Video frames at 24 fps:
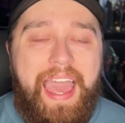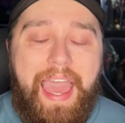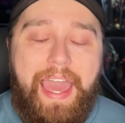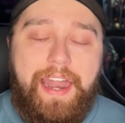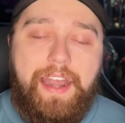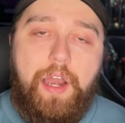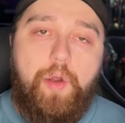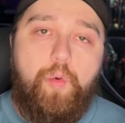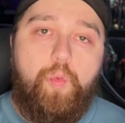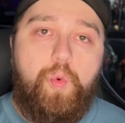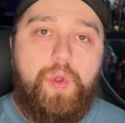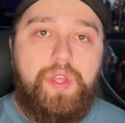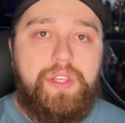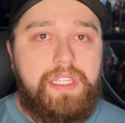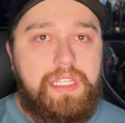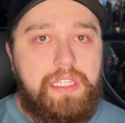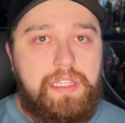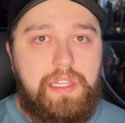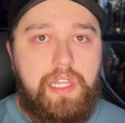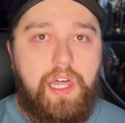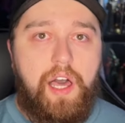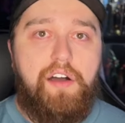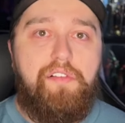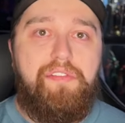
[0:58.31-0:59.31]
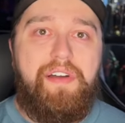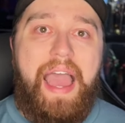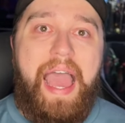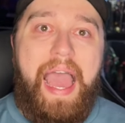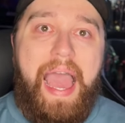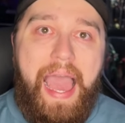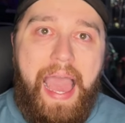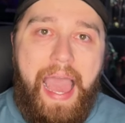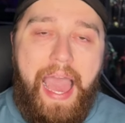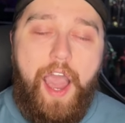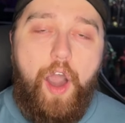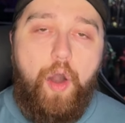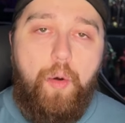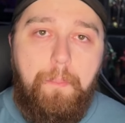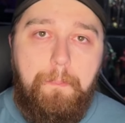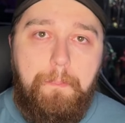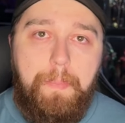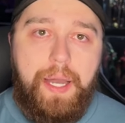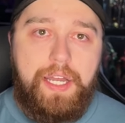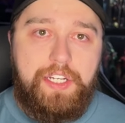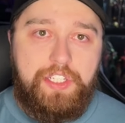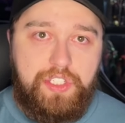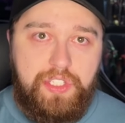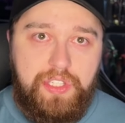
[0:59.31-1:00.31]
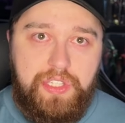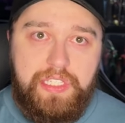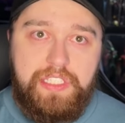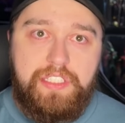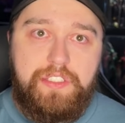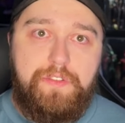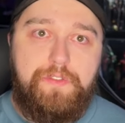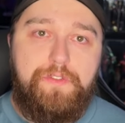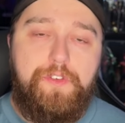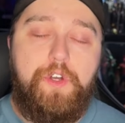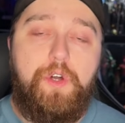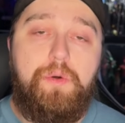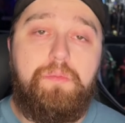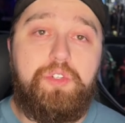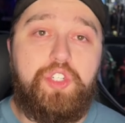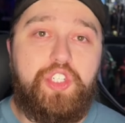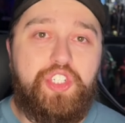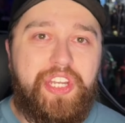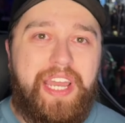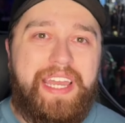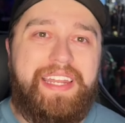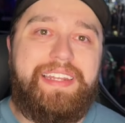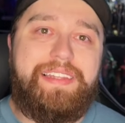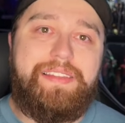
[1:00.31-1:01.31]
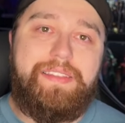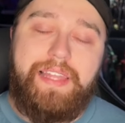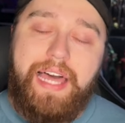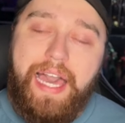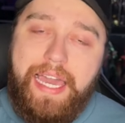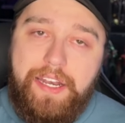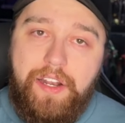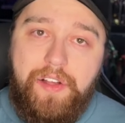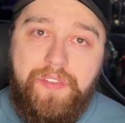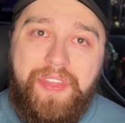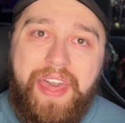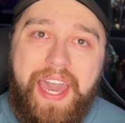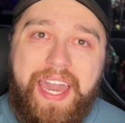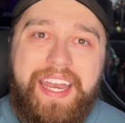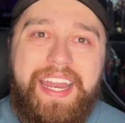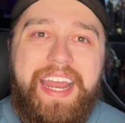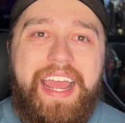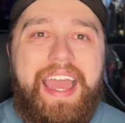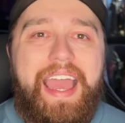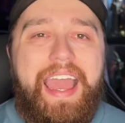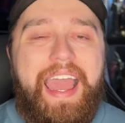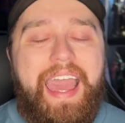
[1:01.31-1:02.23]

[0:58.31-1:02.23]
And I really love how much this film shined a light on that,